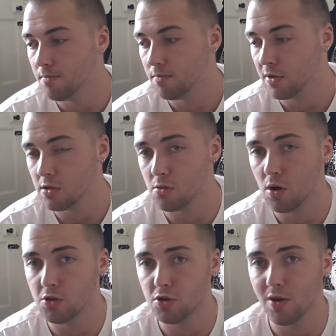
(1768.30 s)
because we
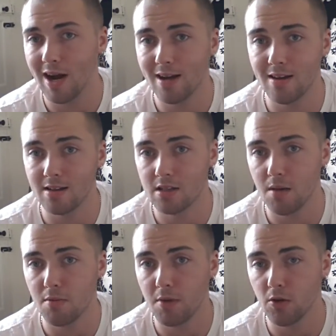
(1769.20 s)
weren't sure how to accept
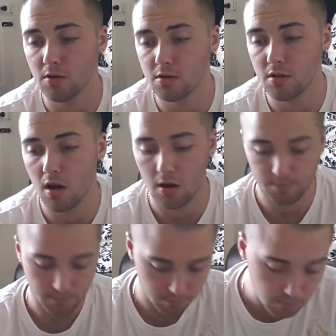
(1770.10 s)
the milk at start.
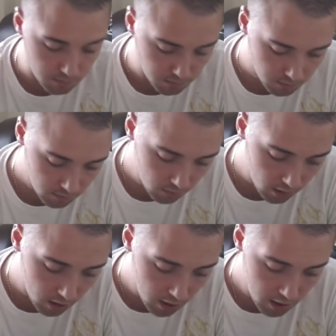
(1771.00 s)

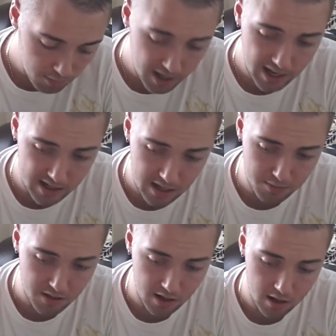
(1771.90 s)
But he
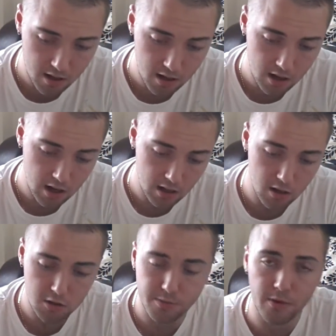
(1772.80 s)
accepted it, and the
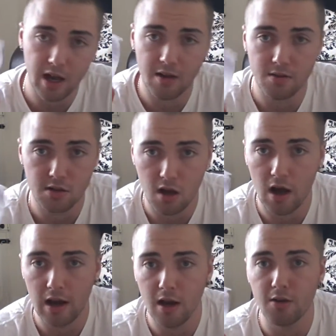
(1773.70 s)
hospital gave us like
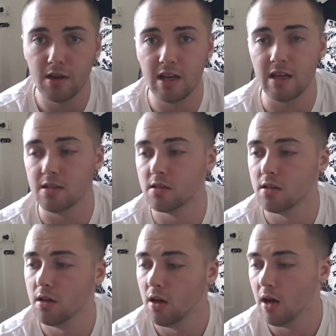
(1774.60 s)
a load of these,
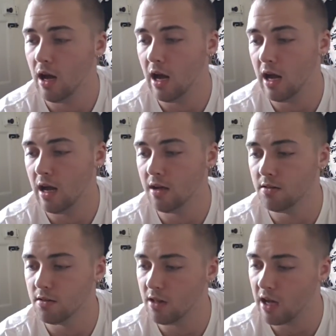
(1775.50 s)

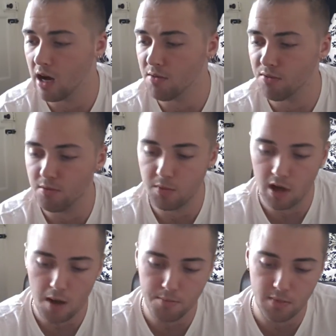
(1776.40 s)
and they come from the
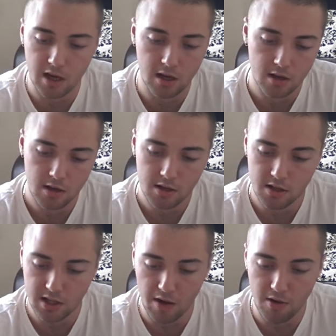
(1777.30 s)
company
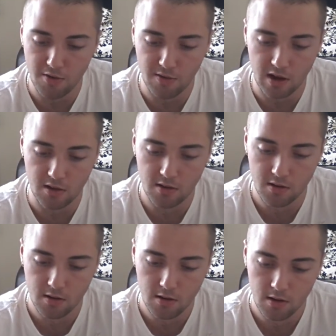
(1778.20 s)
SteriFeed.
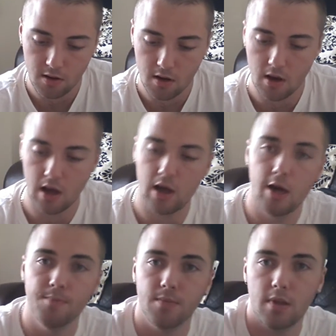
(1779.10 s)

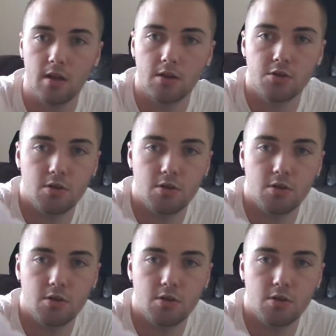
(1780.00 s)
As you